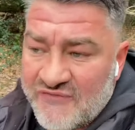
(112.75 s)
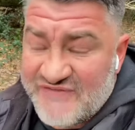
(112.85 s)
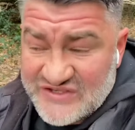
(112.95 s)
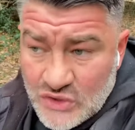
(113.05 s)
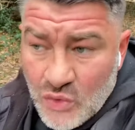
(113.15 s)

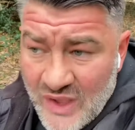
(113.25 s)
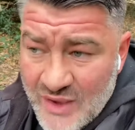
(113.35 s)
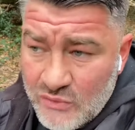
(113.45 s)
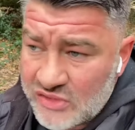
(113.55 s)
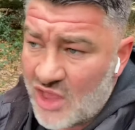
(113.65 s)
Physical
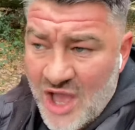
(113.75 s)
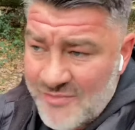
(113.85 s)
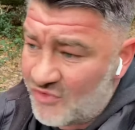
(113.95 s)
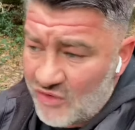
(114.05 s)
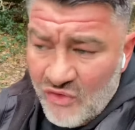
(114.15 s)
health,
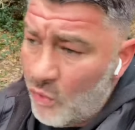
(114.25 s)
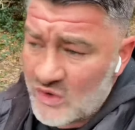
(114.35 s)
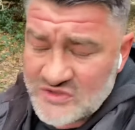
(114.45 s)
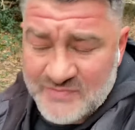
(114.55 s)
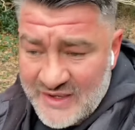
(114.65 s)
I'm
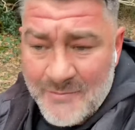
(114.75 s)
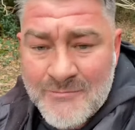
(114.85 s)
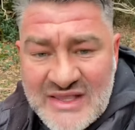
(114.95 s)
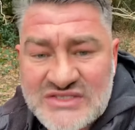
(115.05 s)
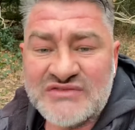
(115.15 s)
always been a
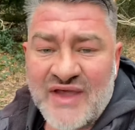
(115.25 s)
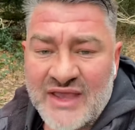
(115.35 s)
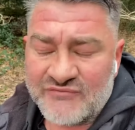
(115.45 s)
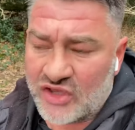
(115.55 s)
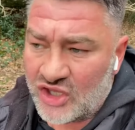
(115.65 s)
massive
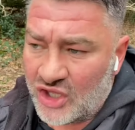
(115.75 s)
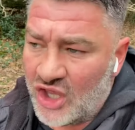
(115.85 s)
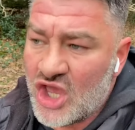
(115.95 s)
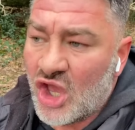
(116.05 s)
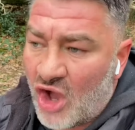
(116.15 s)
advocate
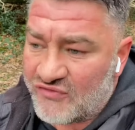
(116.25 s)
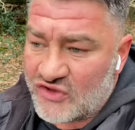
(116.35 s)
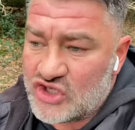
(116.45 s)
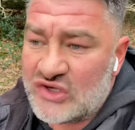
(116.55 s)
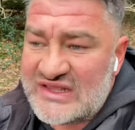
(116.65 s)
of,
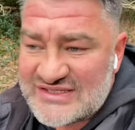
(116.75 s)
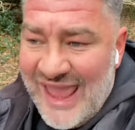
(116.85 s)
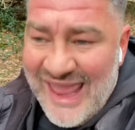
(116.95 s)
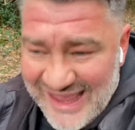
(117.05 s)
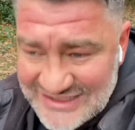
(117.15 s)
you need to
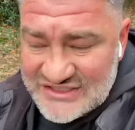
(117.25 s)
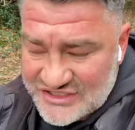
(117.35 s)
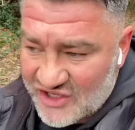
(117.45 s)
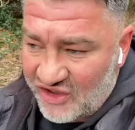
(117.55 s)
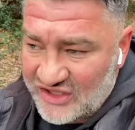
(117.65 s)

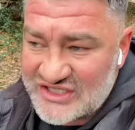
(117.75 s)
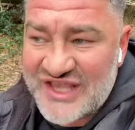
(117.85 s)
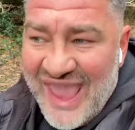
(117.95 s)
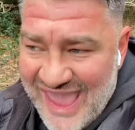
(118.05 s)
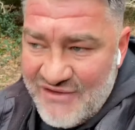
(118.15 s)
exercise
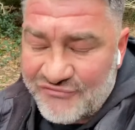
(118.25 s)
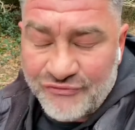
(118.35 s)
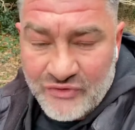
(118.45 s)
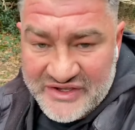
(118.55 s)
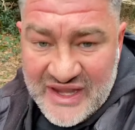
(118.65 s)

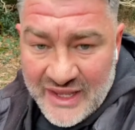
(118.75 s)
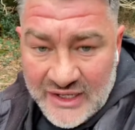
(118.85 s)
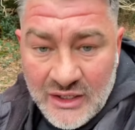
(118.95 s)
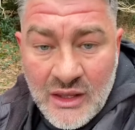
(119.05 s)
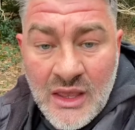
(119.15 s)
every
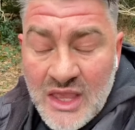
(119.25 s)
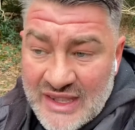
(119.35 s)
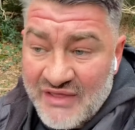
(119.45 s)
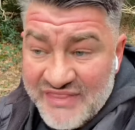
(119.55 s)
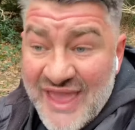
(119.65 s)
day.
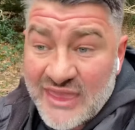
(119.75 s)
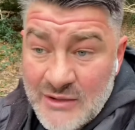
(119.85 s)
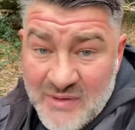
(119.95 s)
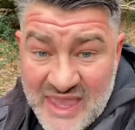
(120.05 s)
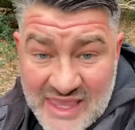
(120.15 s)
Now that
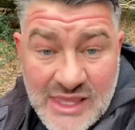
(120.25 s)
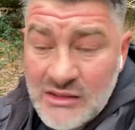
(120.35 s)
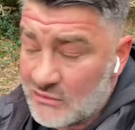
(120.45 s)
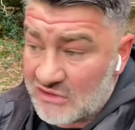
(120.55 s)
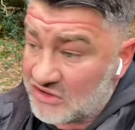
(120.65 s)
can be
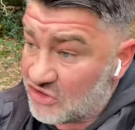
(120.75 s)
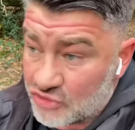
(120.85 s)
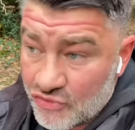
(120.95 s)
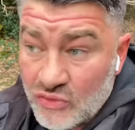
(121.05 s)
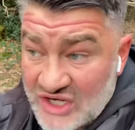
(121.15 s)
like a
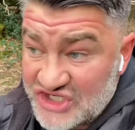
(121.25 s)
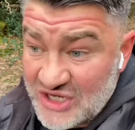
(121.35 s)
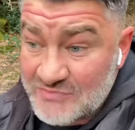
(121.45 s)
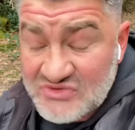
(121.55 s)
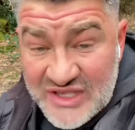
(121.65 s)
grueling
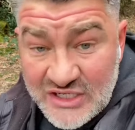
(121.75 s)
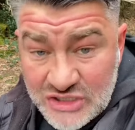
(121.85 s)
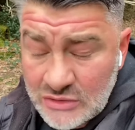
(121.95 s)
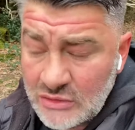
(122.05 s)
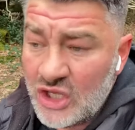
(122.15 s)
gym
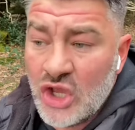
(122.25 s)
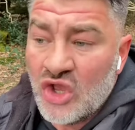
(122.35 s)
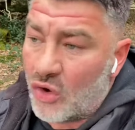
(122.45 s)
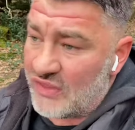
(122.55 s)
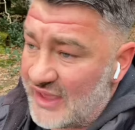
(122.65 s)
session,
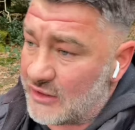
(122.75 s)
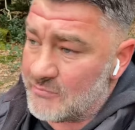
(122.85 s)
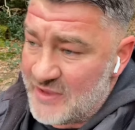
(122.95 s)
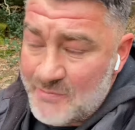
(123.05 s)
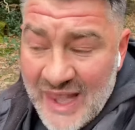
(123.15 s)
or can
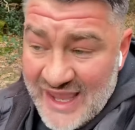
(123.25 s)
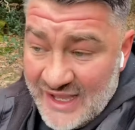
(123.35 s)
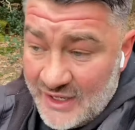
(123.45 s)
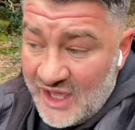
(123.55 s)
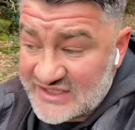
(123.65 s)
be
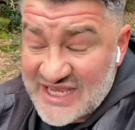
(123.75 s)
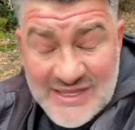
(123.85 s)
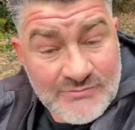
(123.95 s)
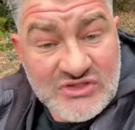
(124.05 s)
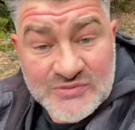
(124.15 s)
playing a
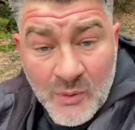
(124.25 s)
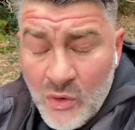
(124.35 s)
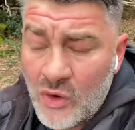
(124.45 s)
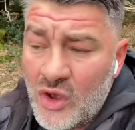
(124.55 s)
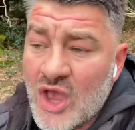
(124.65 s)
team
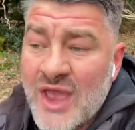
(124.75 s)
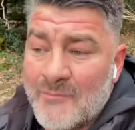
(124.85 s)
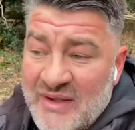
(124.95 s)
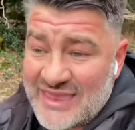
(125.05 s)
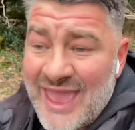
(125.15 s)
sport,
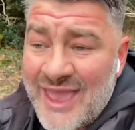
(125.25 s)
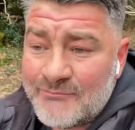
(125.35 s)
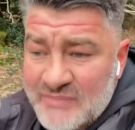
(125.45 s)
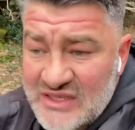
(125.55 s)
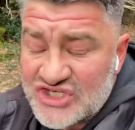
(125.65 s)
but it can
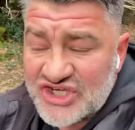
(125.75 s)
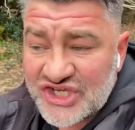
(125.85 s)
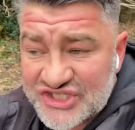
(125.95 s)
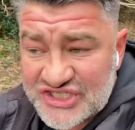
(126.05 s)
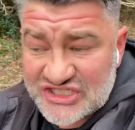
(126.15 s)
be
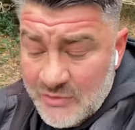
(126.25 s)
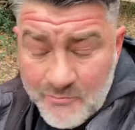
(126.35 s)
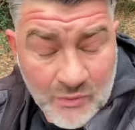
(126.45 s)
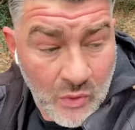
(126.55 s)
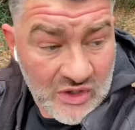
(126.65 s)
just as
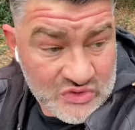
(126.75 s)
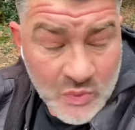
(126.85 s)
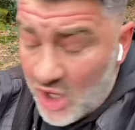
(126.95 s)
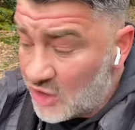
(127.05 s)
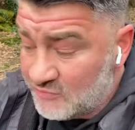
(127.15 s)
simple as
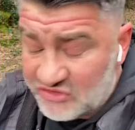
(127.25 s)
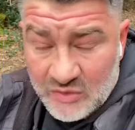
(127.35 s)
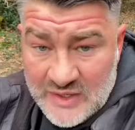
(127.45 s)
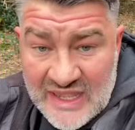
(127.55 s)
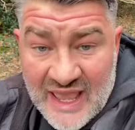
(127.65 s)
what I'm
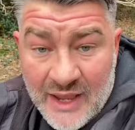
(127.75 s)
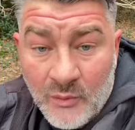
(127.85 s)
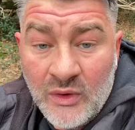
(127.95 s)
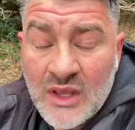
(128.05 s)
doing now.